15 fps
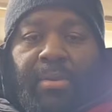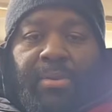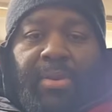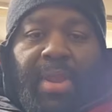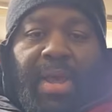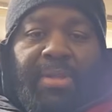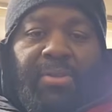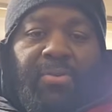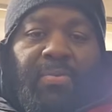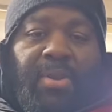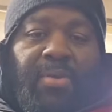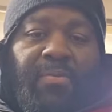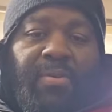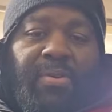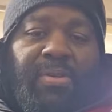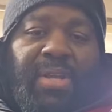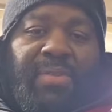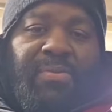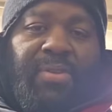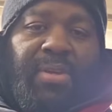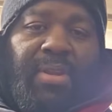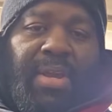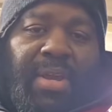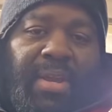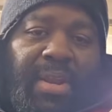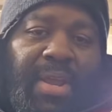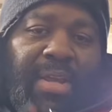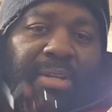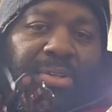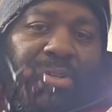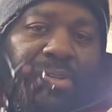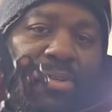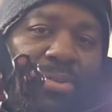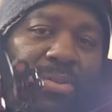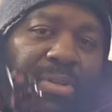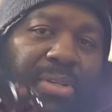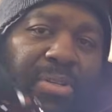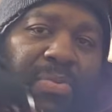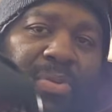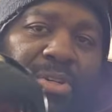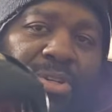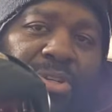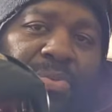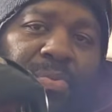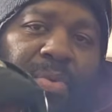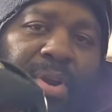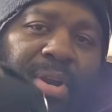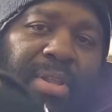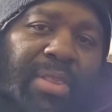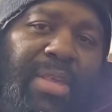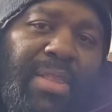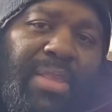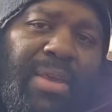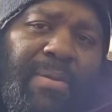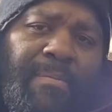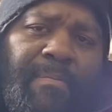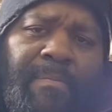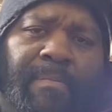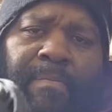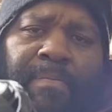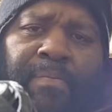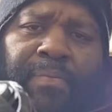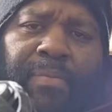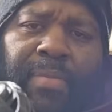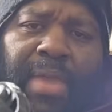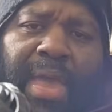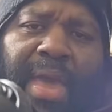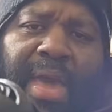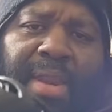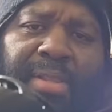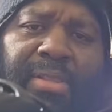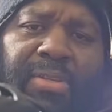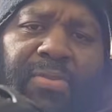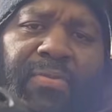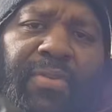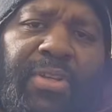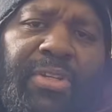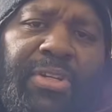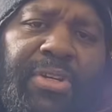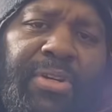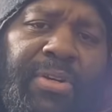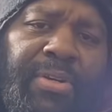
not too many reels I've seen that can actually do this, which is weird that they added this feature